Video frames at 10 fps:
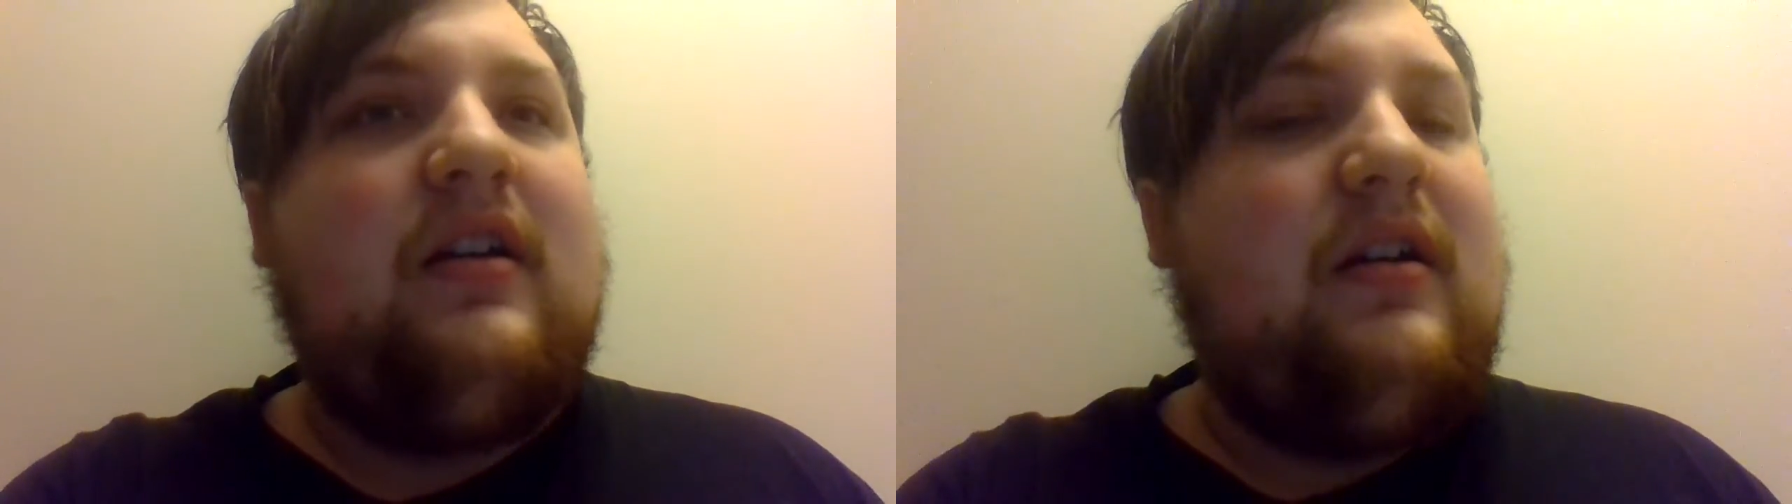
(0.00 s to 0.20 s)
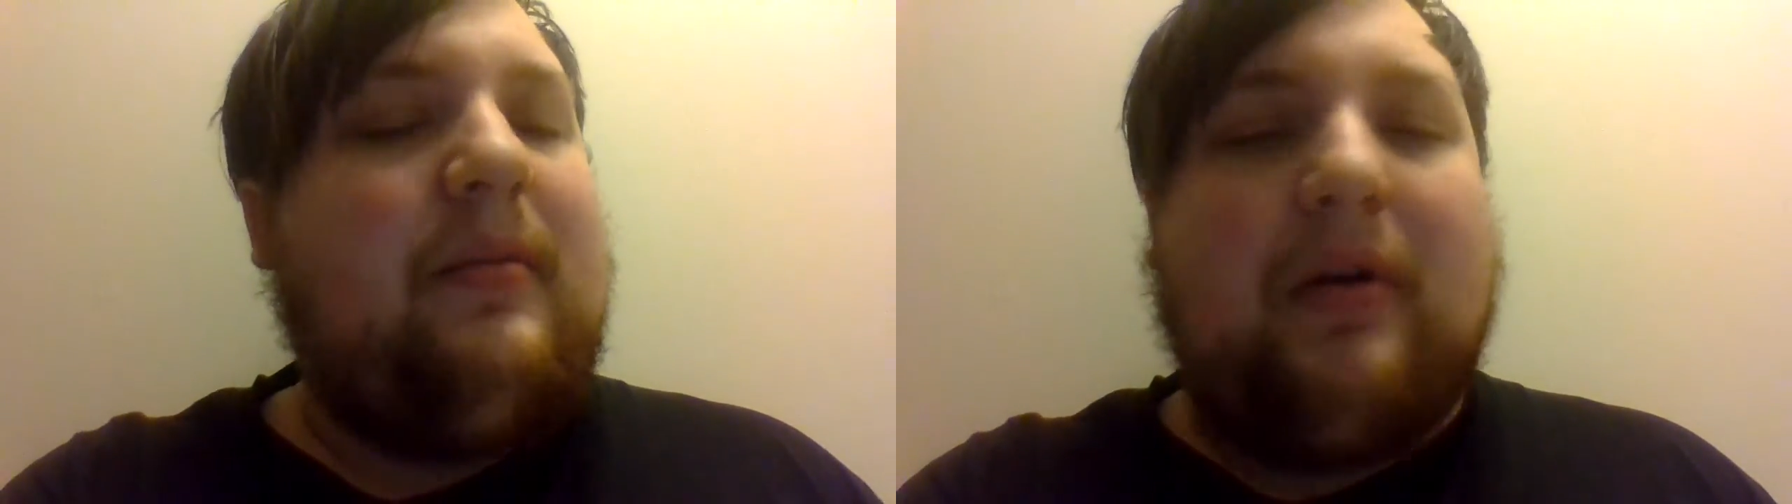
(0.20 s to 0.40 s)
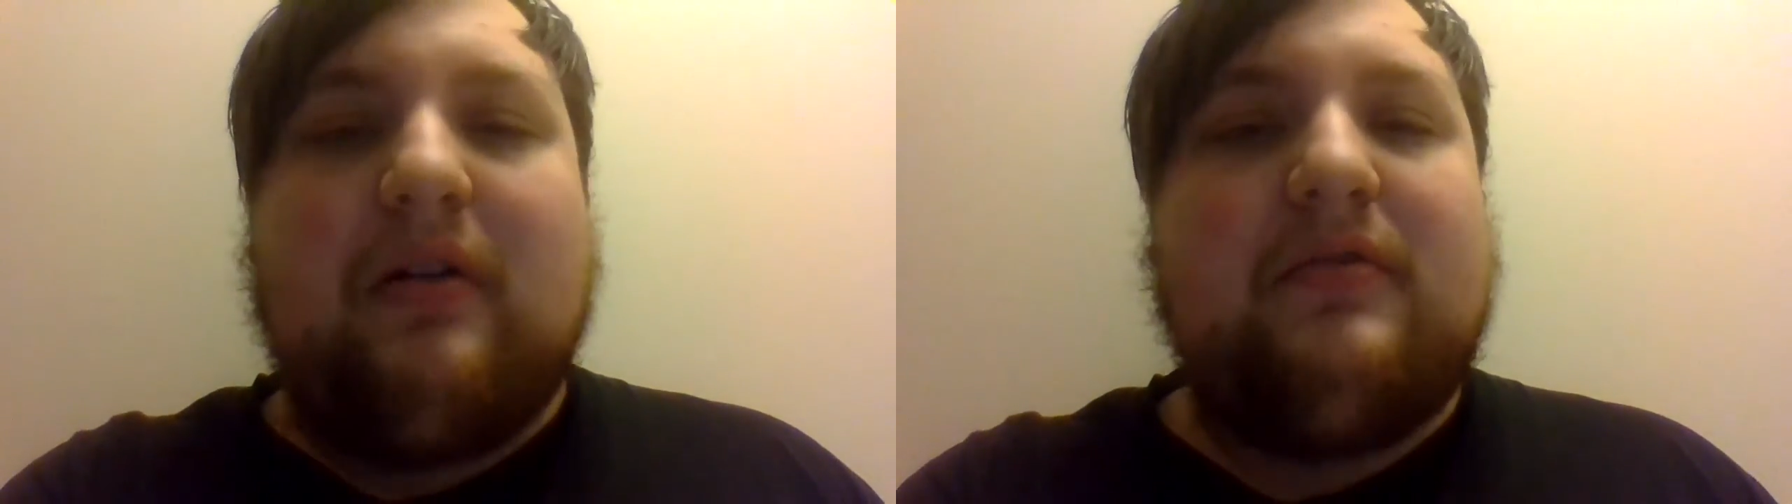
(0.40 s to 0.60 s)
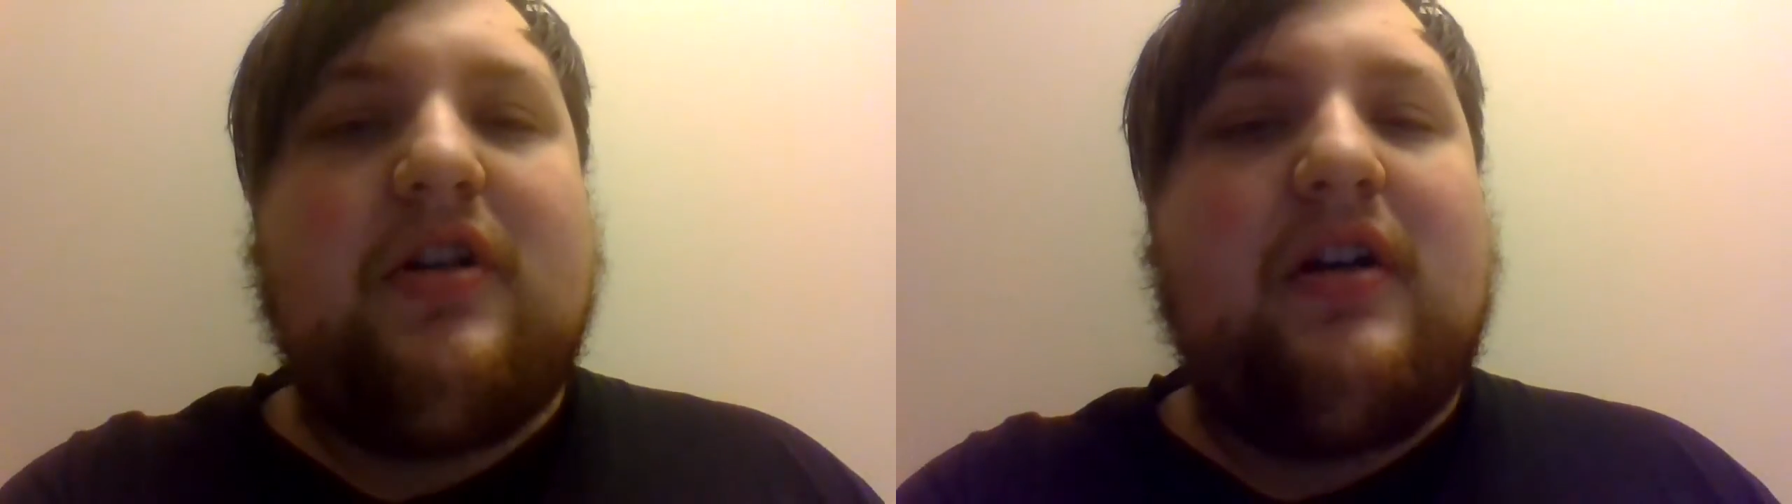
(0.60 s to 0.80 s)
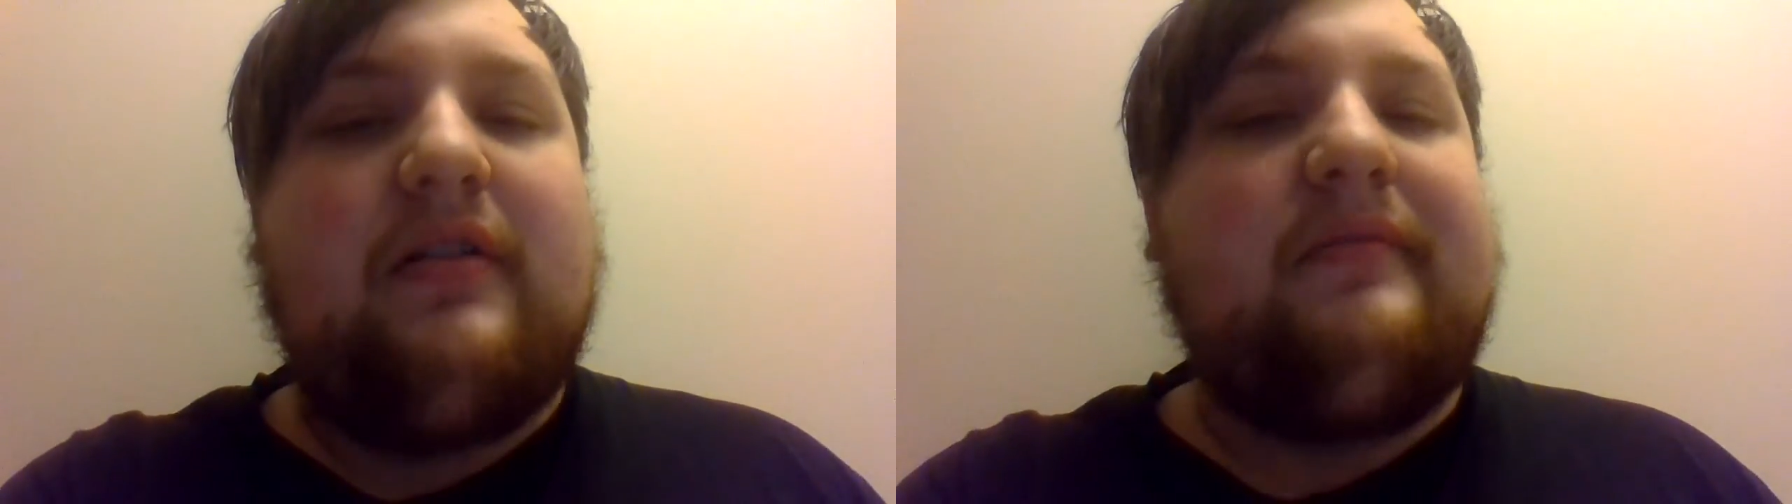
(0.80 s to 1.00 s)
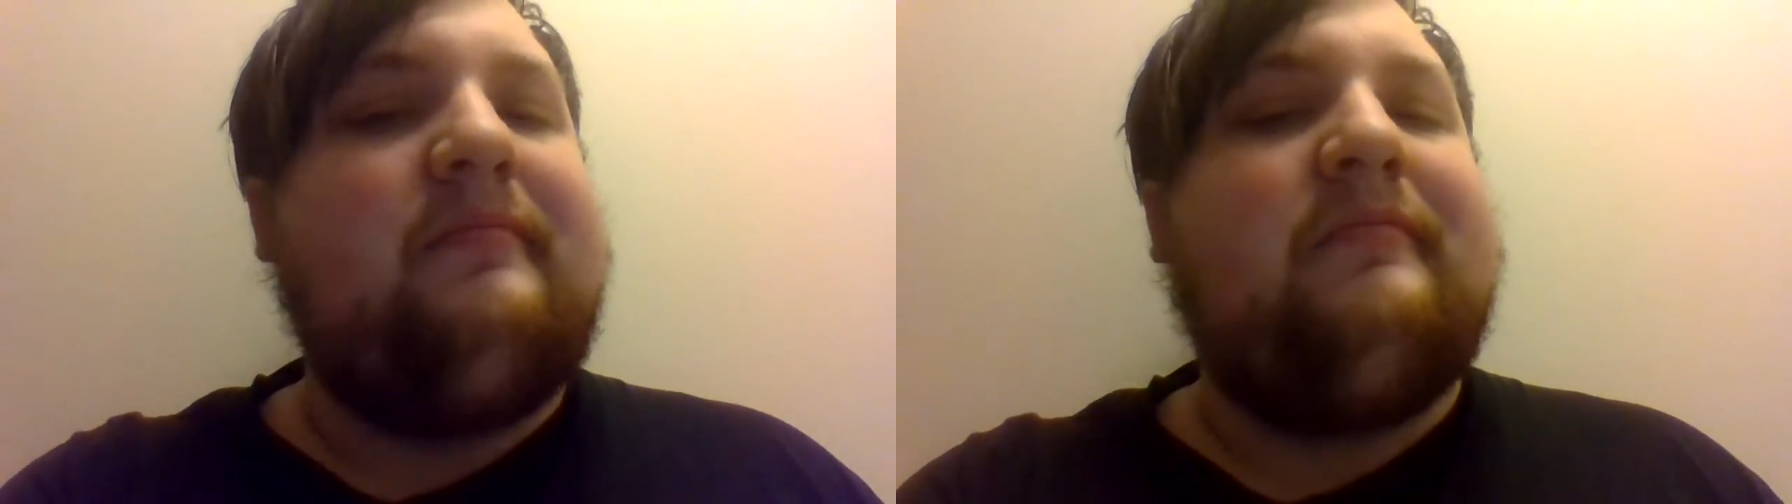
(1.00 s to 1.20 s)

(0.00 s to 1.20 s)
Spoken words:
a part of China,